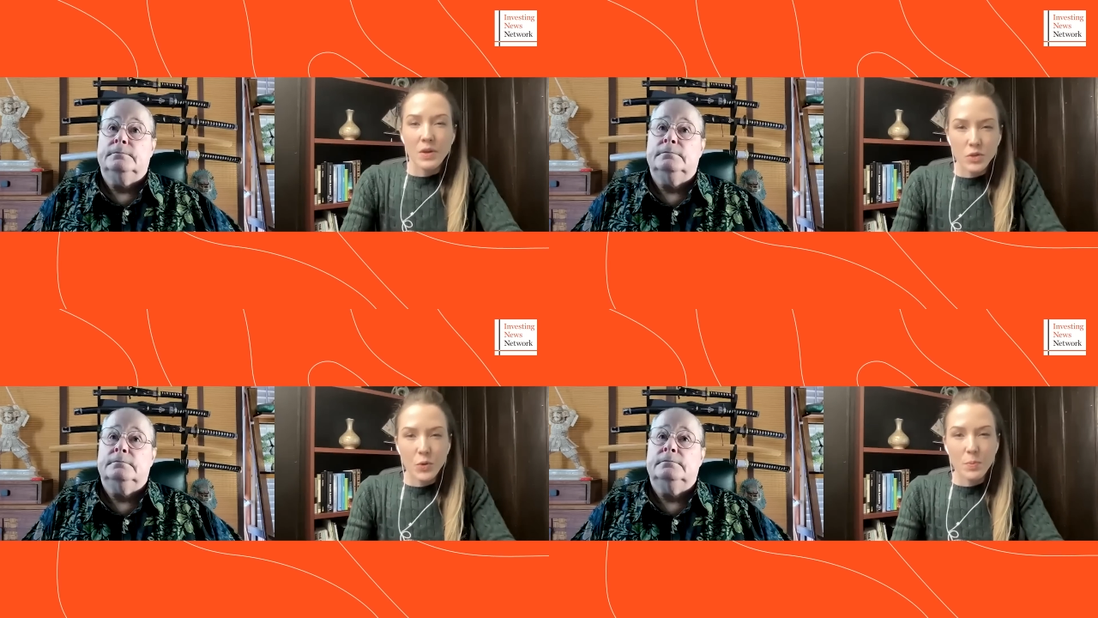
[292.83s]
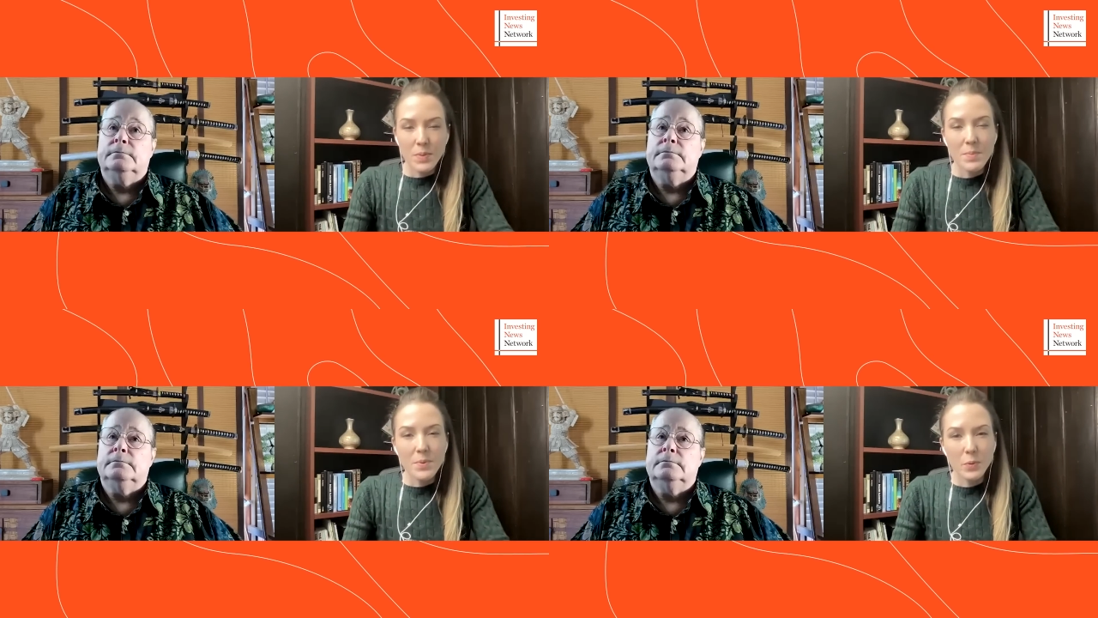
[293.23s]
Speaker 1: So
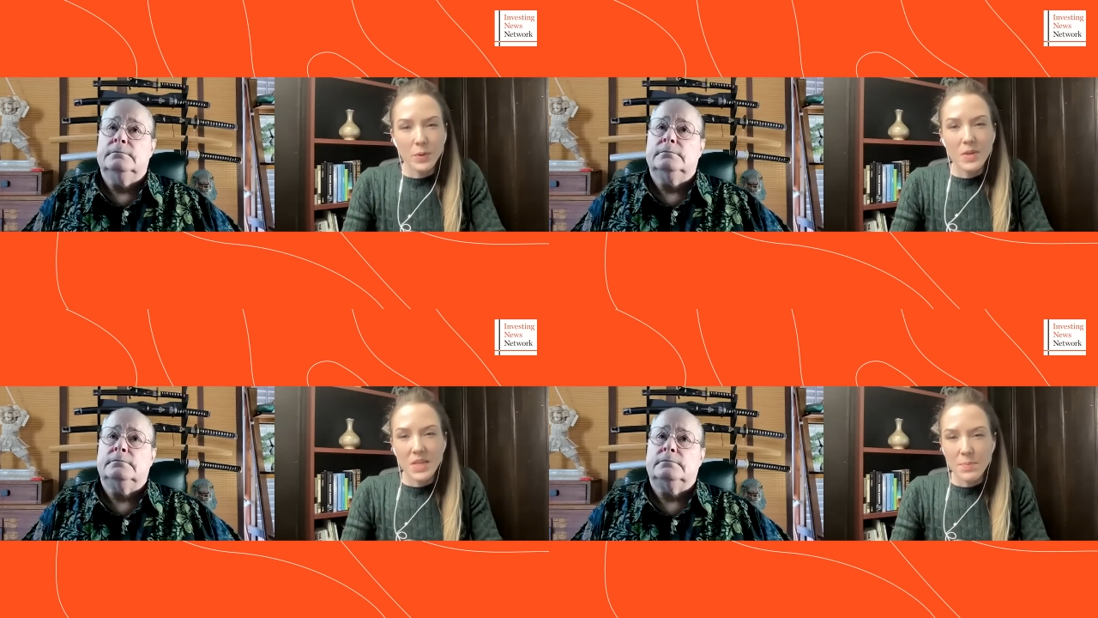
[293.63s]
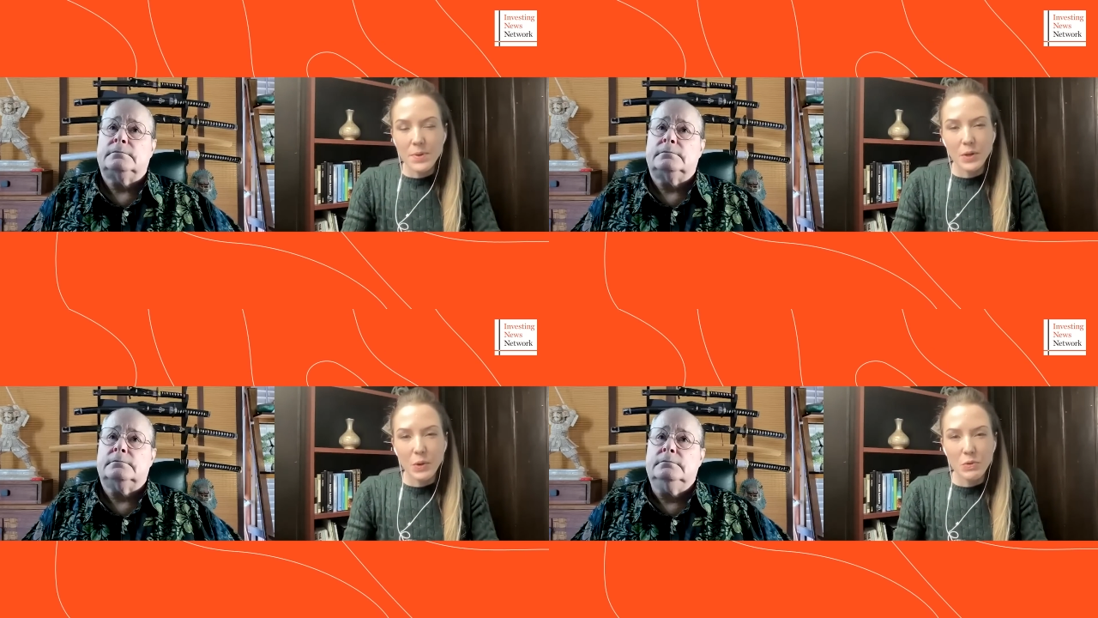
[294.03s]
people really keep
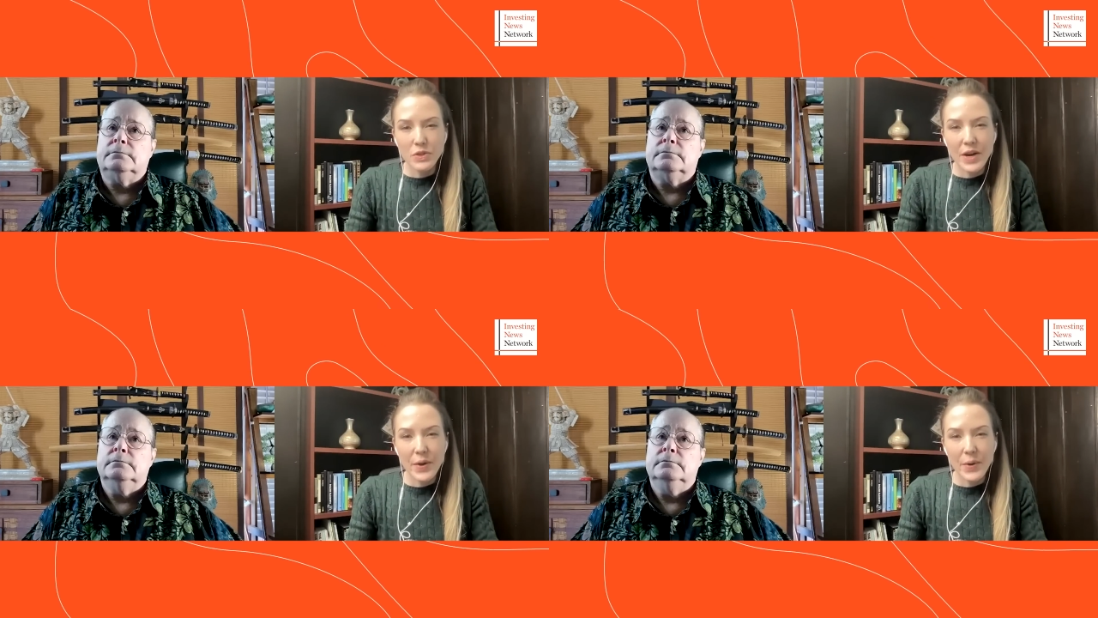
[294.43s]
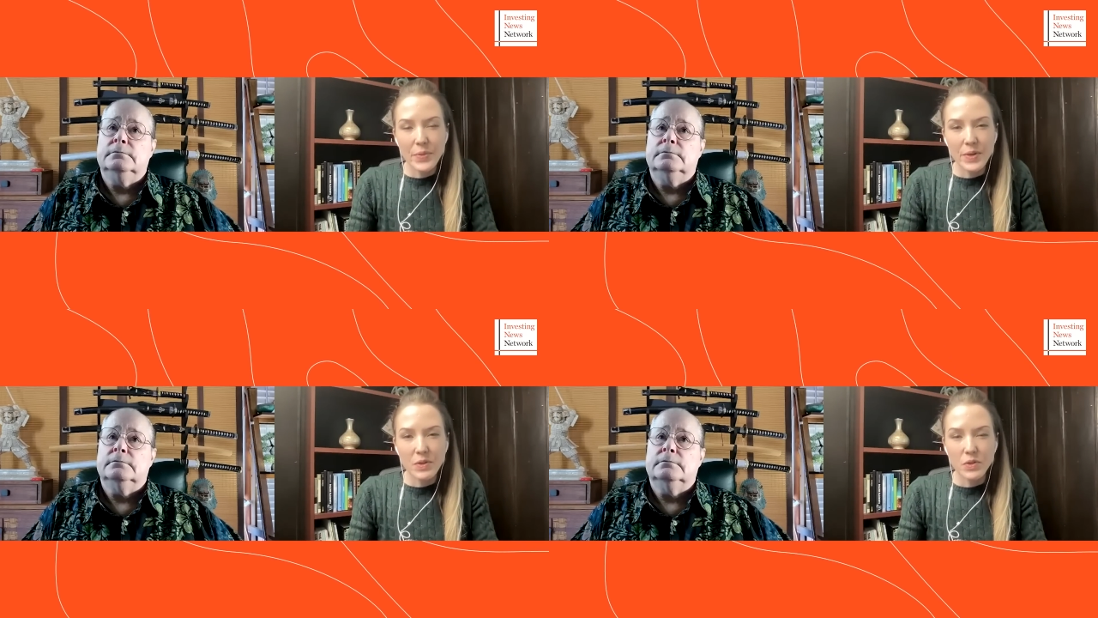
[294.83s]
a close eye on
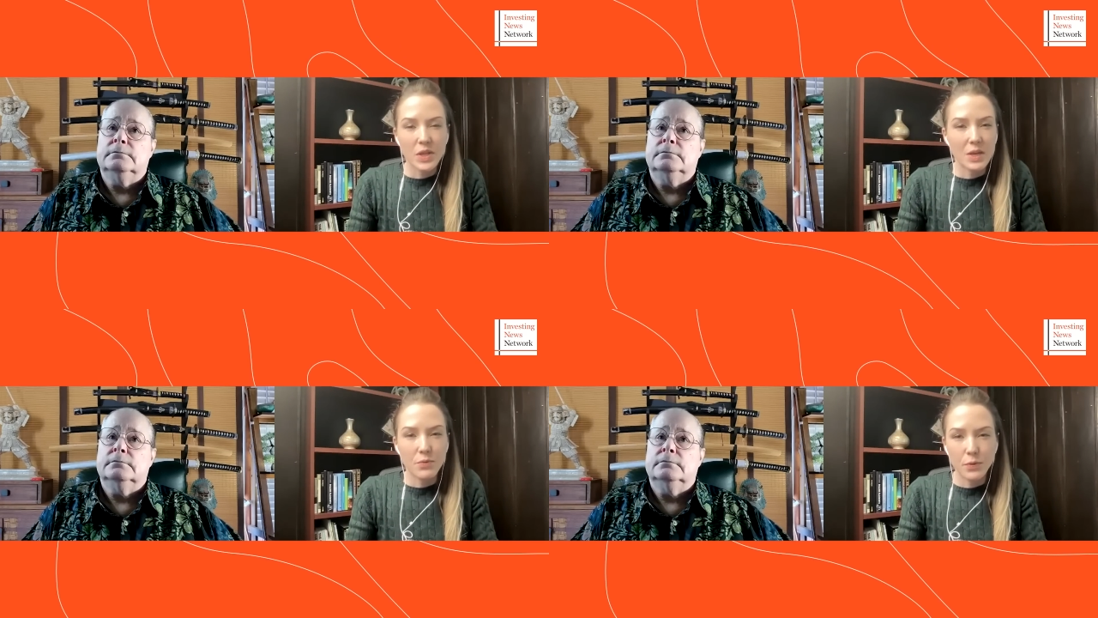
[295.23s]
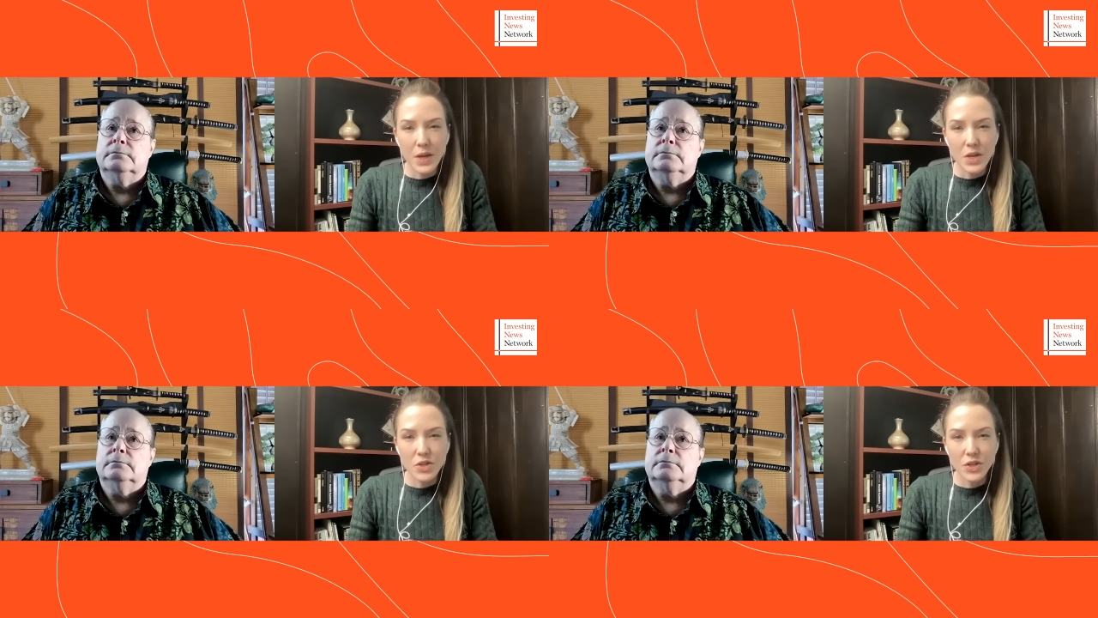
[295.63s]
things like
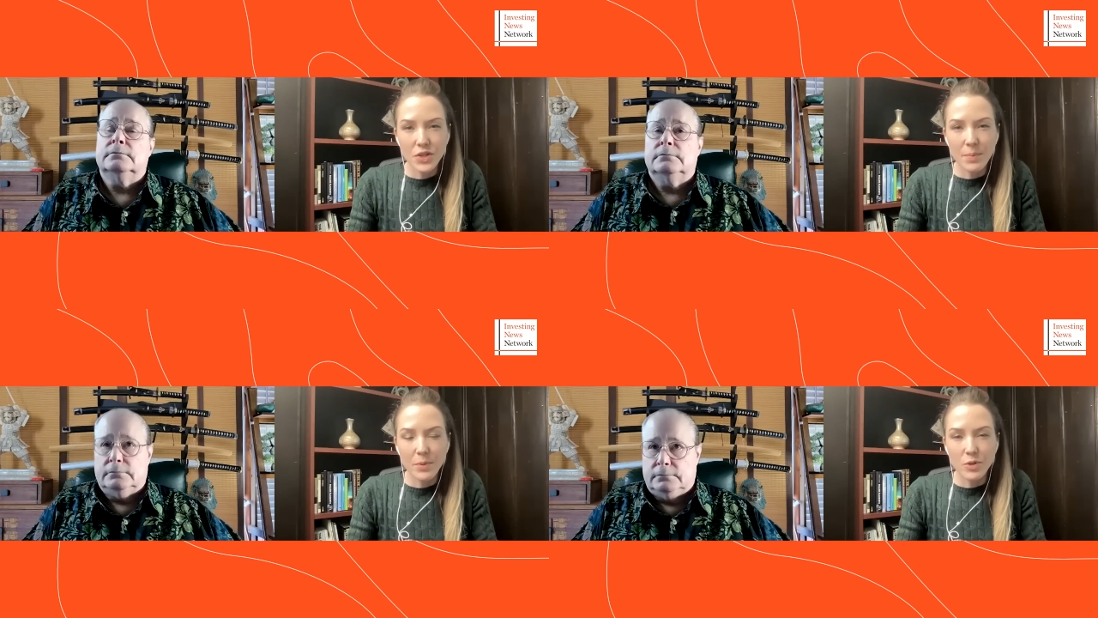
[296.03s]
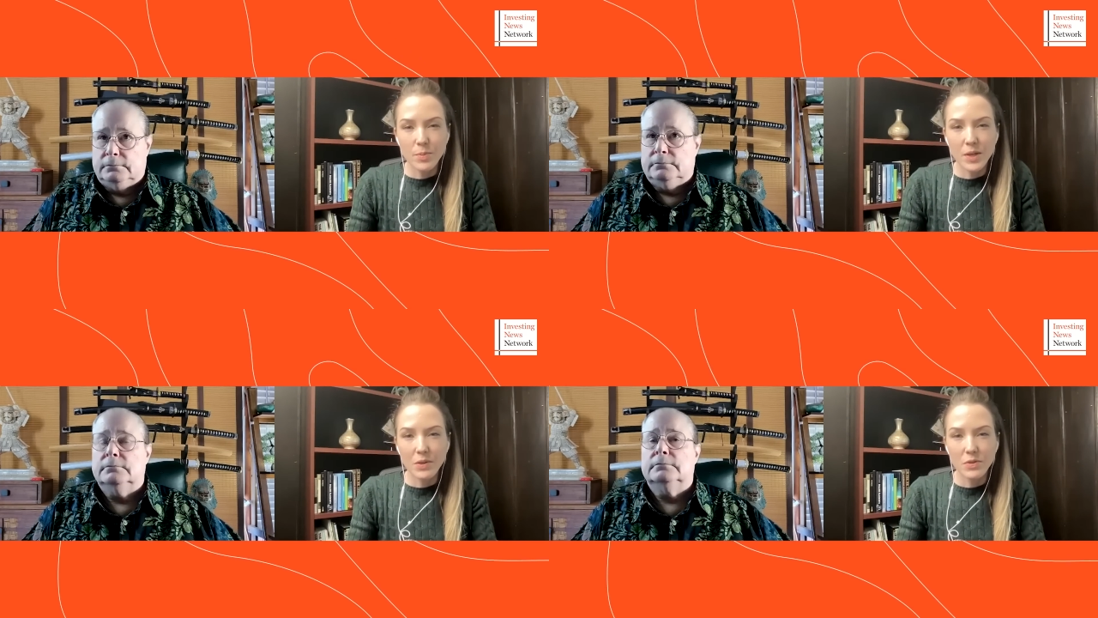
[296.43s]
inflation numbers
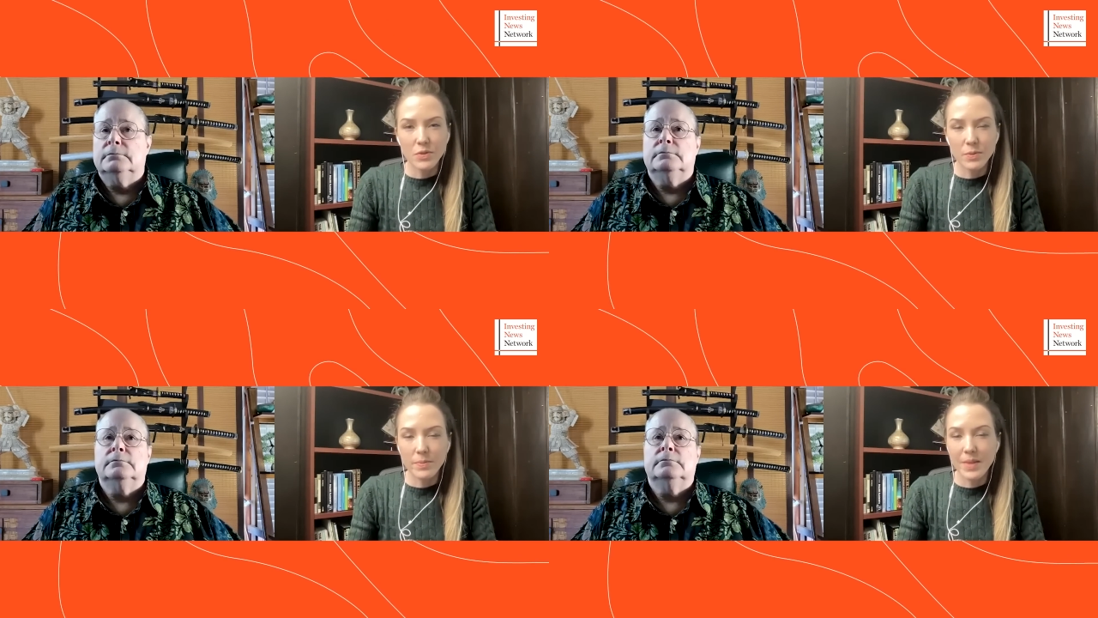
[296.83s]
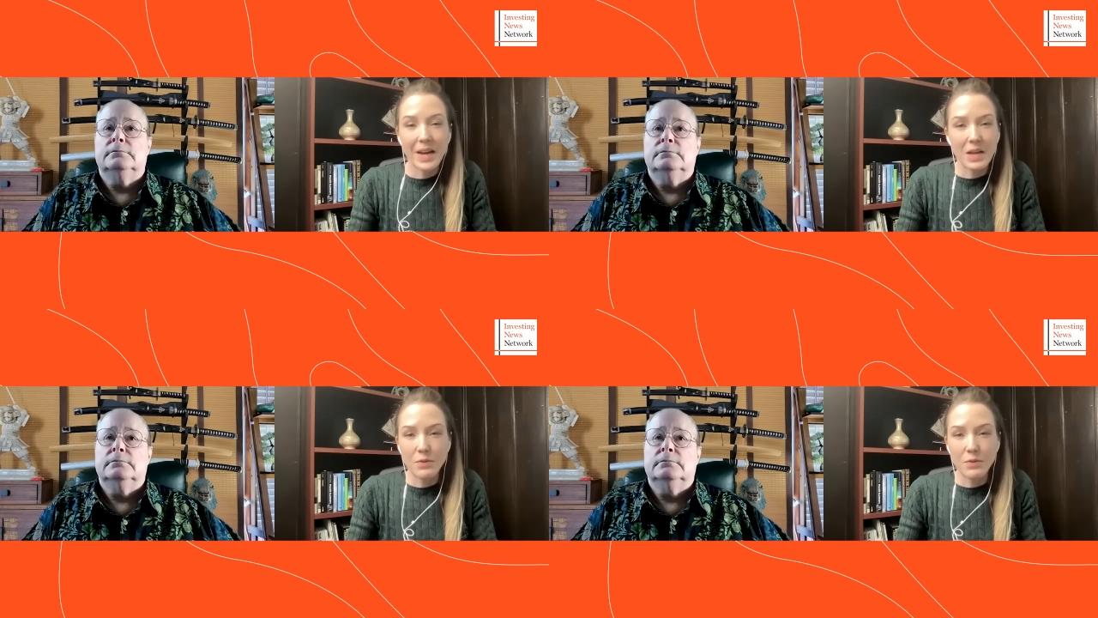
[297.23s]
because that